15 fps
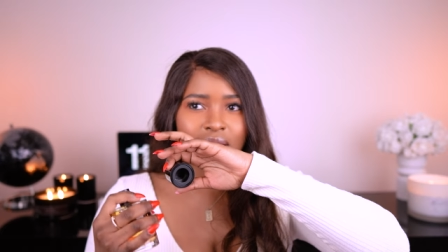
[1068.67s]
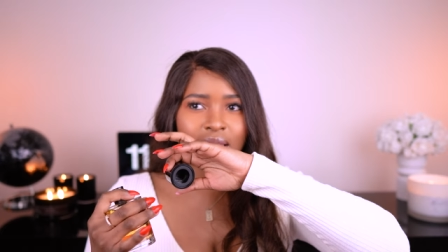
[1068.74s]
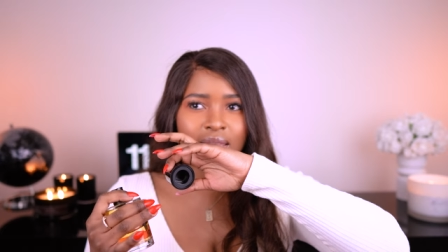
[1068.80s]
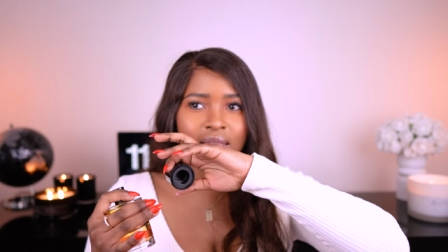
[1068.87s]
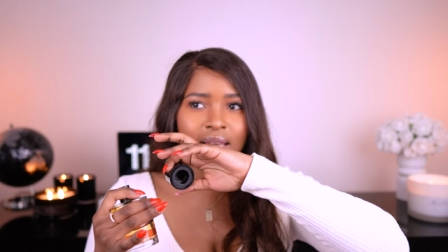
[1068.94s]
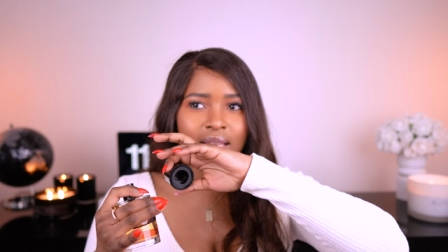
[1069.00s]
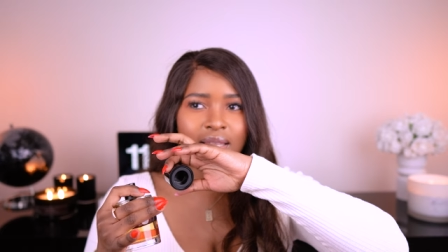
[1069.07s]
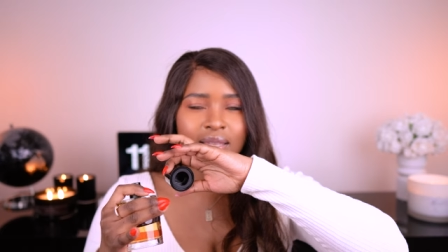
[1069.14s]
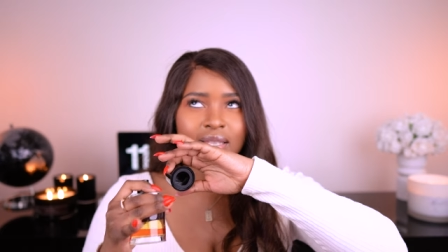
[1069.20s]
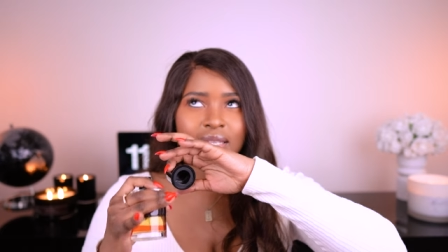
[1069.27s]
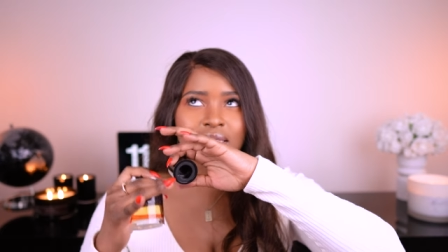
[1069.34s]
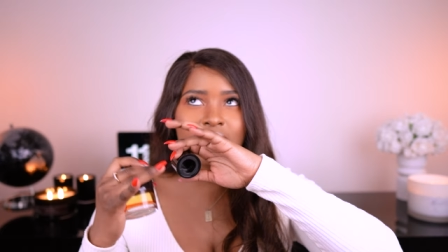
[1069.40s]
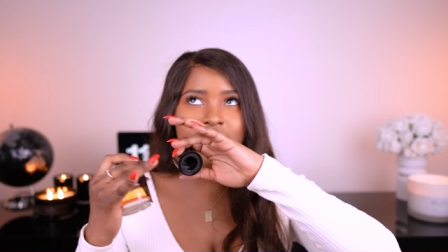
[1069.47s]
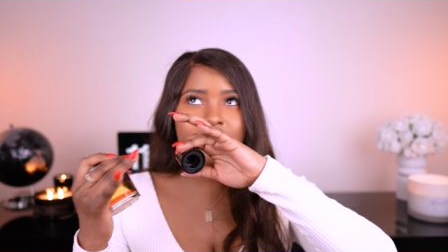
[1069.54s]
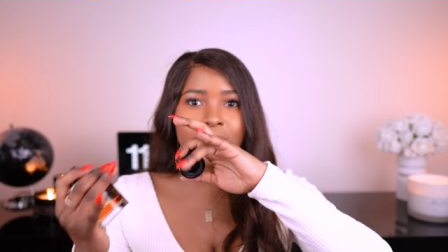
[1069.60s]
and that,
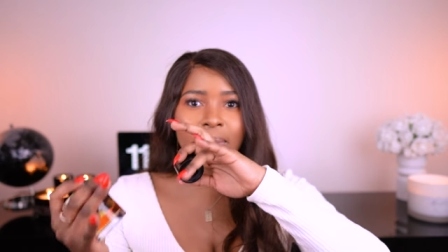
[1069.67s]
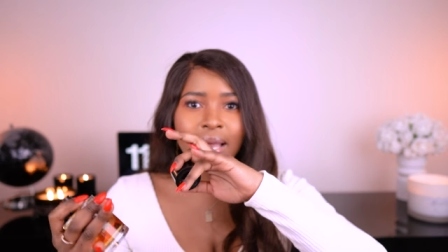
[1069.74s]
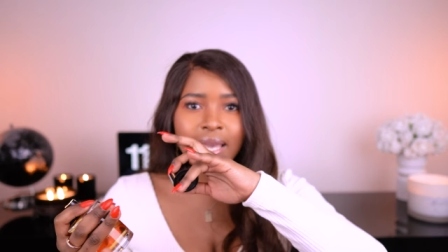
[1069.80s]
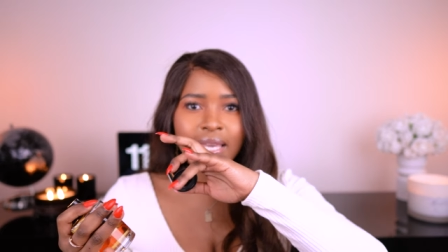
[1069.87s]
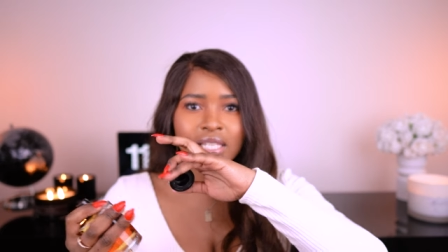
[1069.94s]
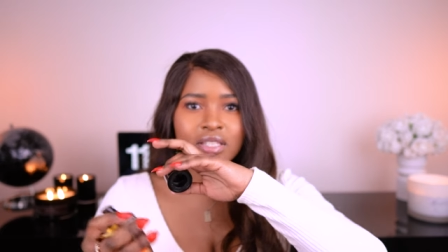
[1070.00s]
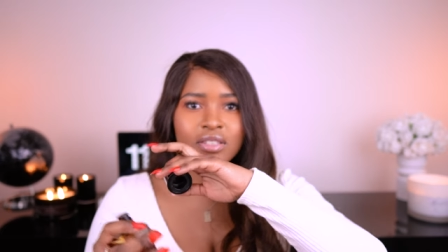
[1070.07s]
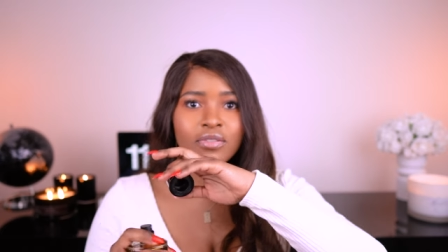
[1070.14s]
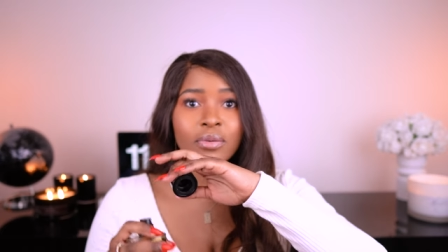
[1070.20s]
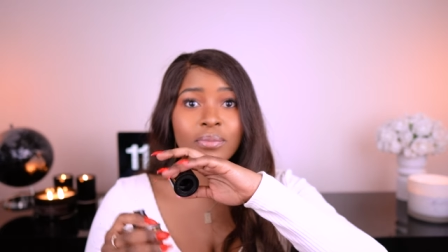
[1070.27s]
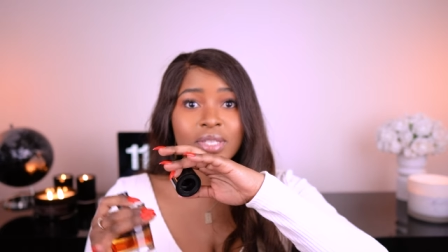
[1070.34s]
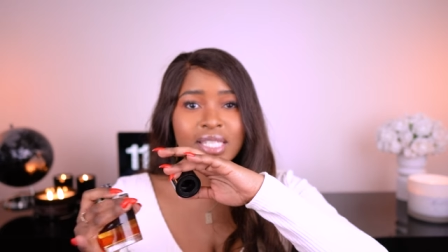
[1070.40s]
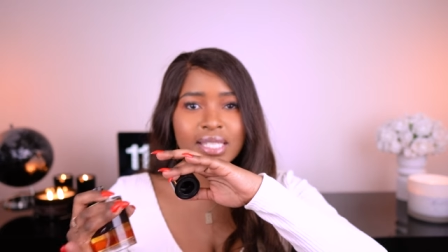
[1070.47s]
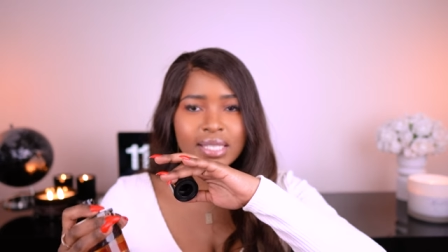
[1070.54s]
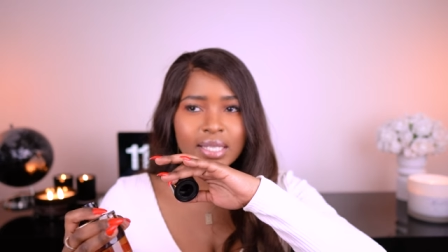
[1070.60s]
that spice
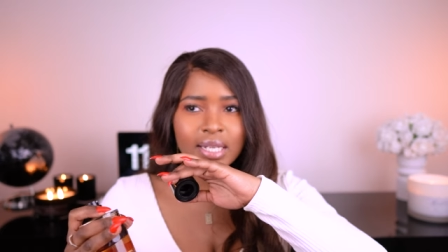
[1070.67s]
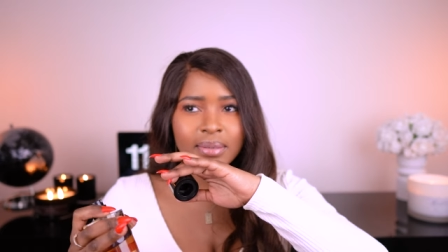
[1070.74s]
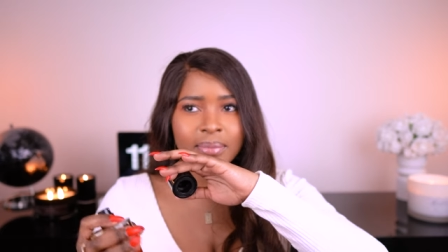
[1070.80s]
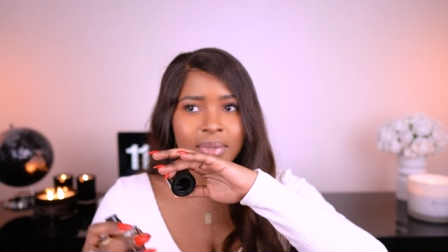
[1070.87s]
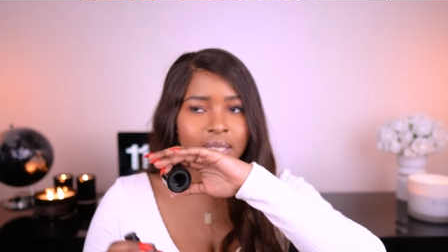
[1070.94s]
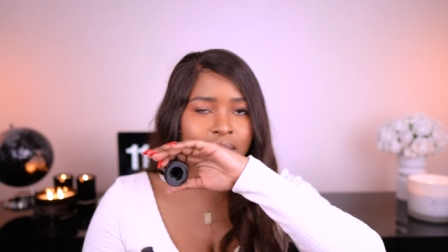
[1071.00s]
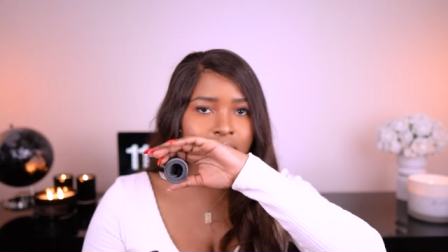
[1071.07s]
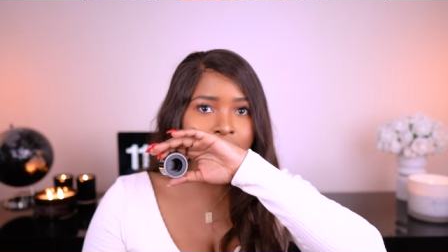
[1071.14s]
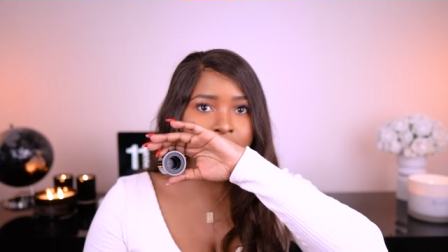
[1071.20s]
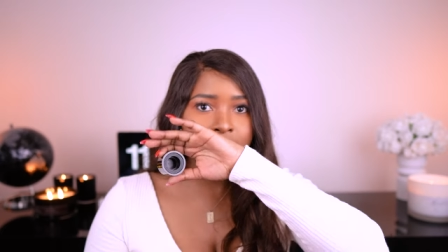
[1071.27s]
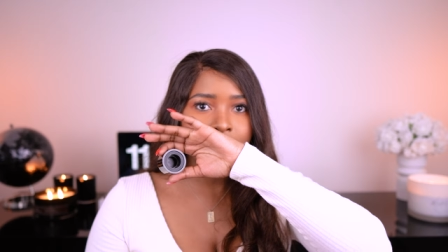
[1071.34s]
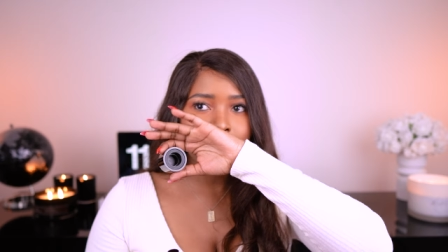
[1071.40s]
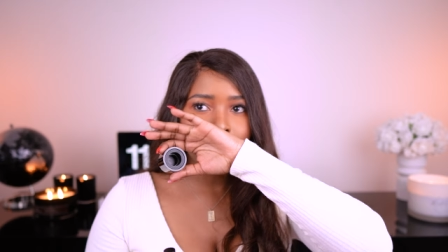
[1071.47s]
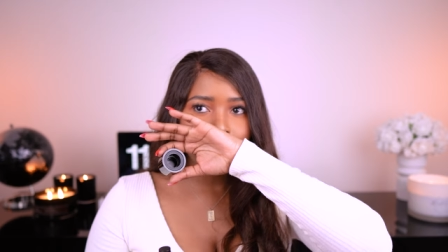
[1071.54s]
from the cinnamon.